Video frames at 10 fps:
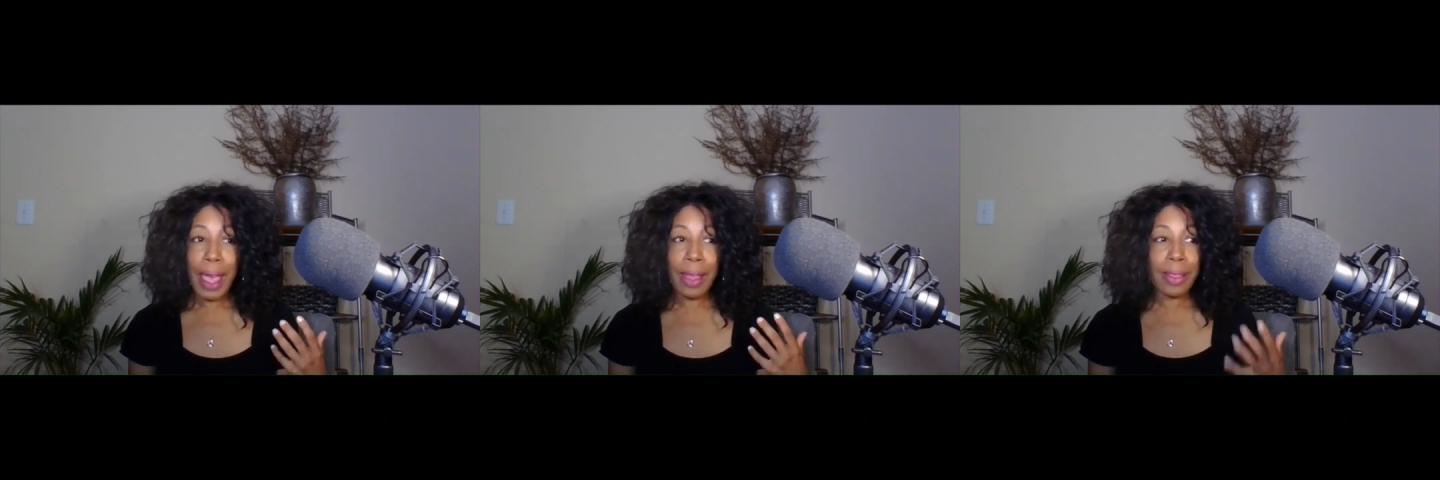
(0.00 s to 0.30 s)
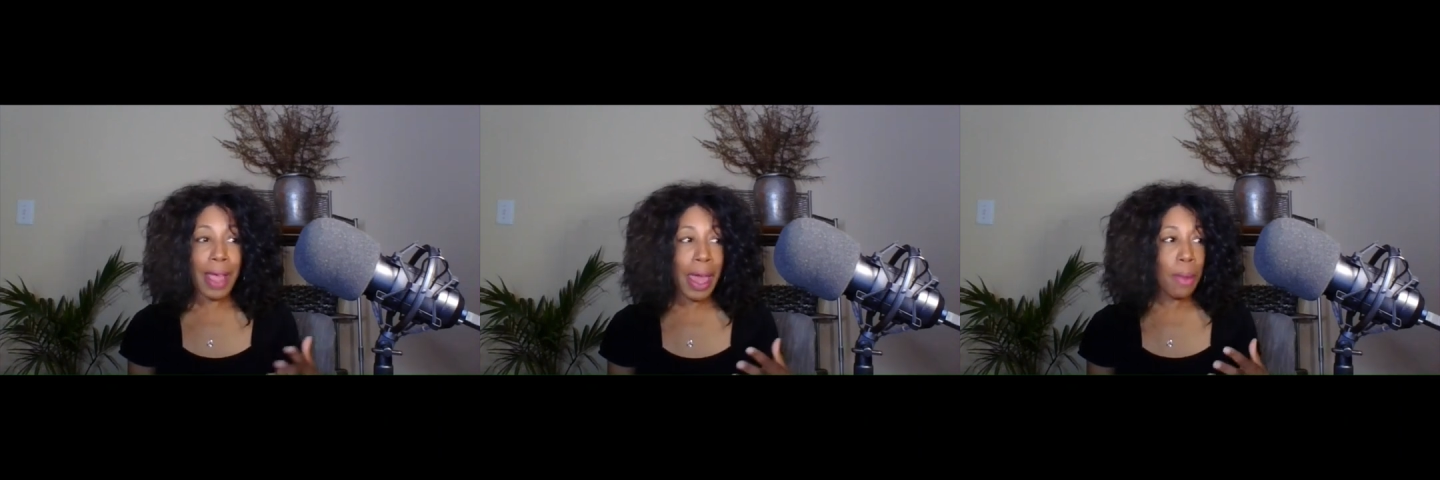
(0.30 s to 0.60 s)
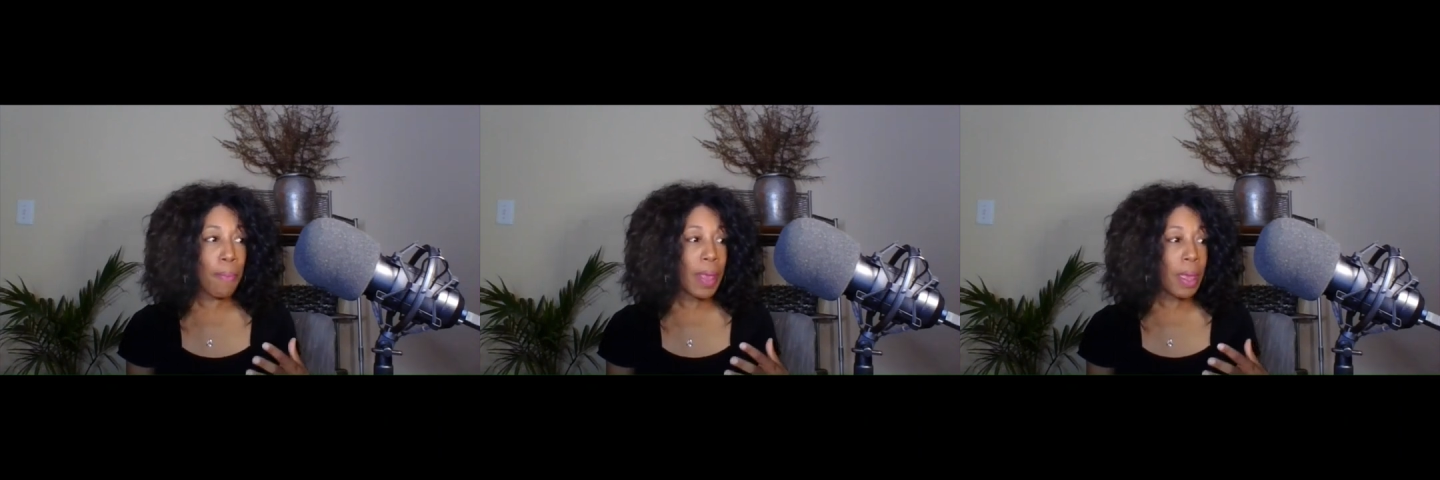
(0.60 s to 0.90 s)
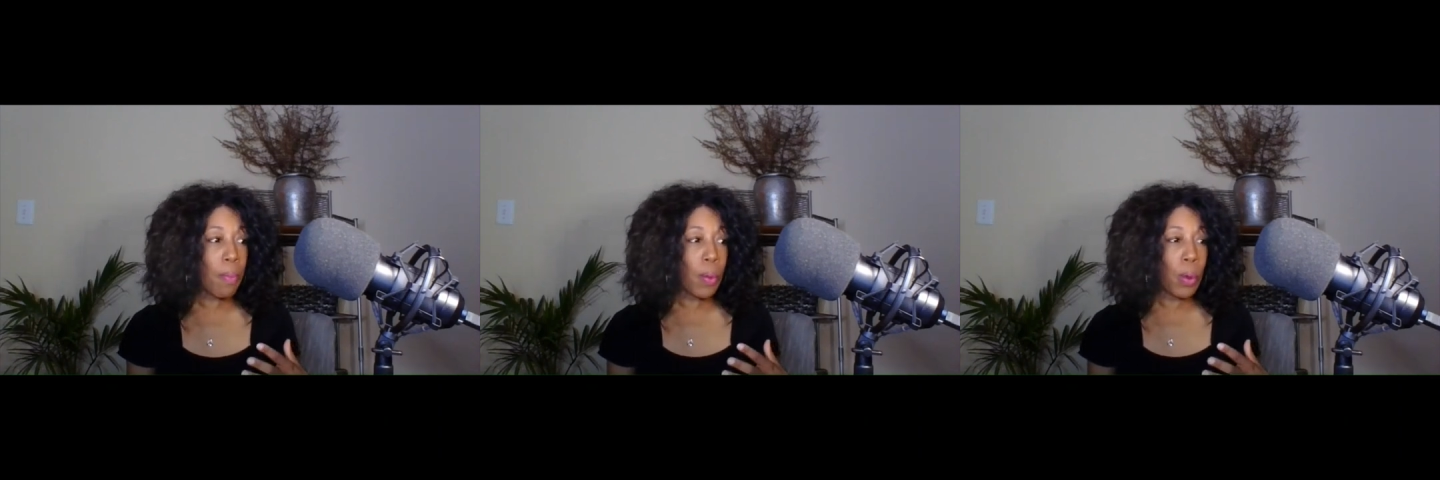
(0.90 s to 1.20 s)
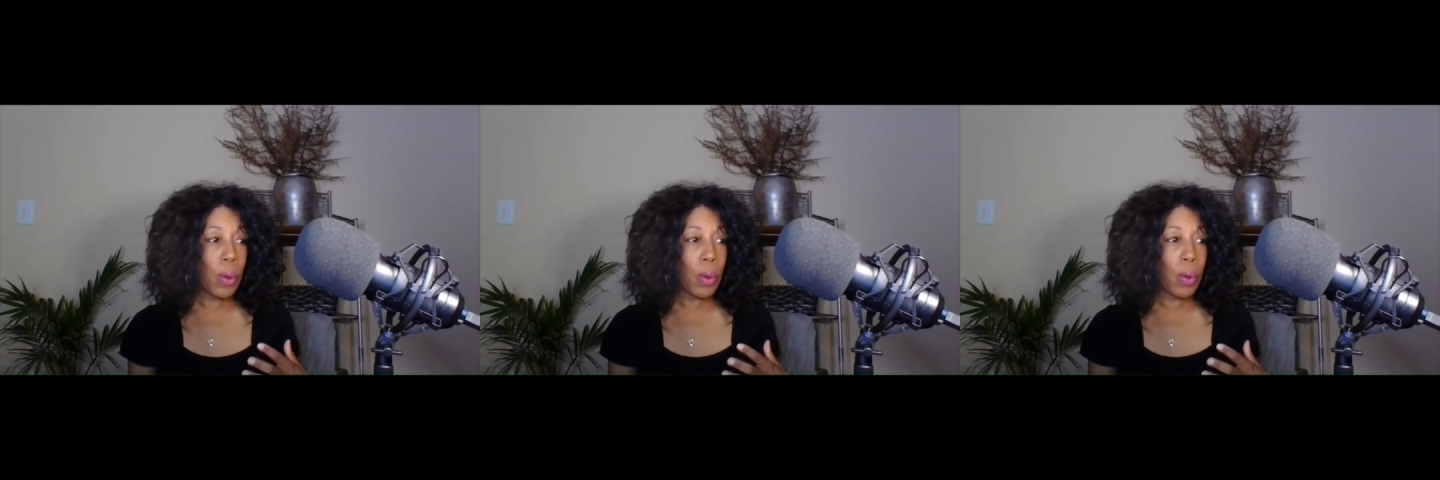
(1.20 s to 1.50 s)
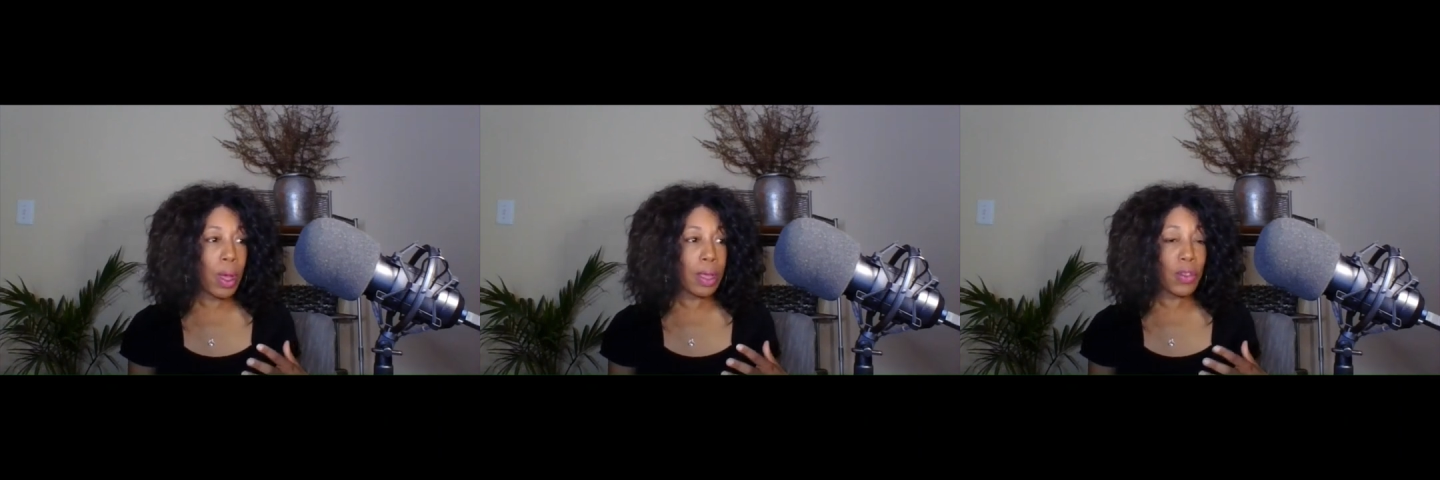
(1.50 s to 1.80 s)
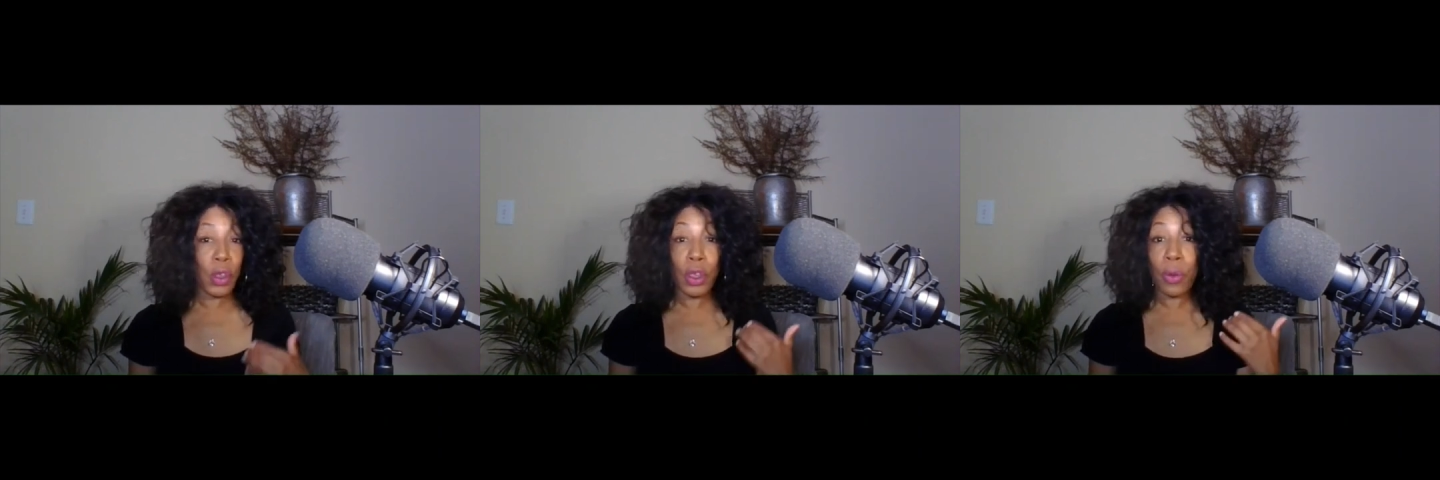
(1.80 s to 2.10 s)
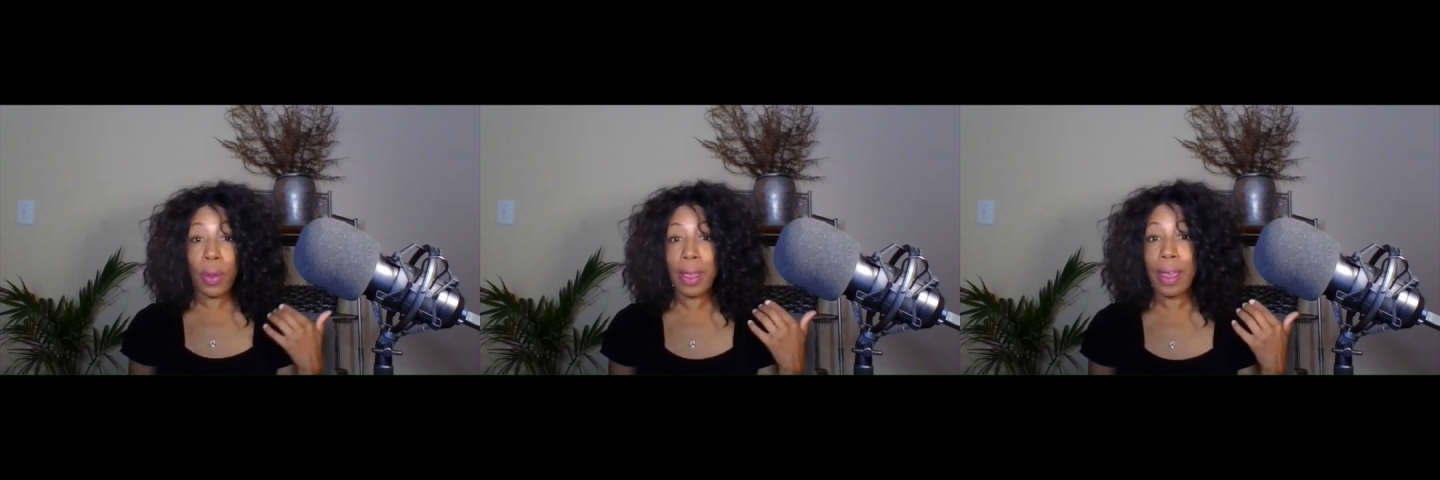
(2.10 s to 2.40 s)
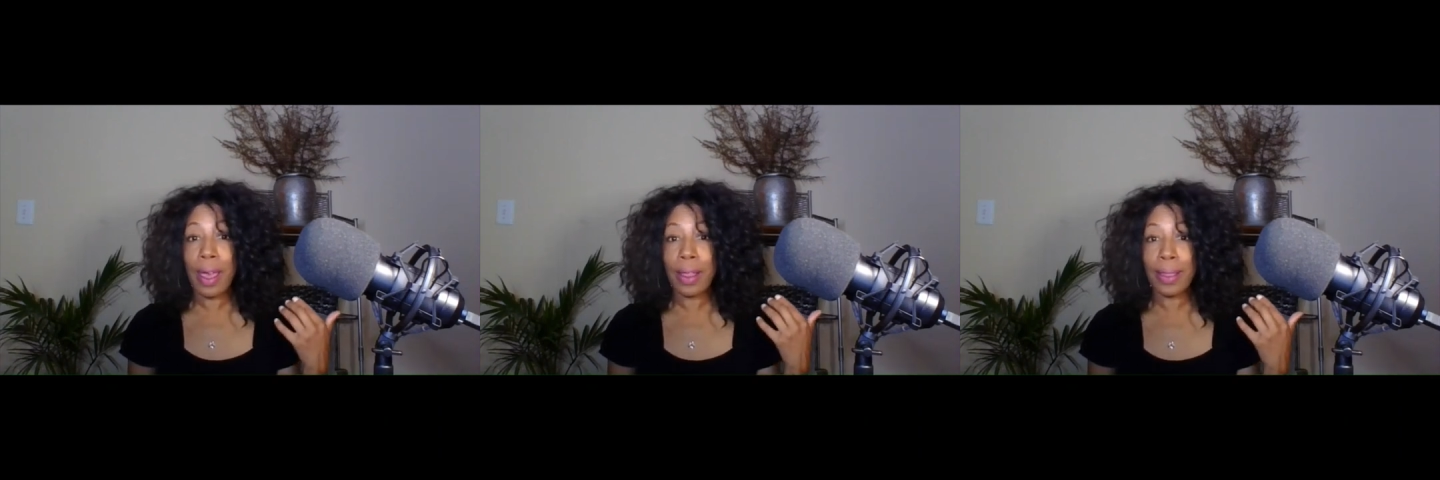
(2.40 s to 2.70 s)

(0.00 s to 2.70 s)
a lot of people securing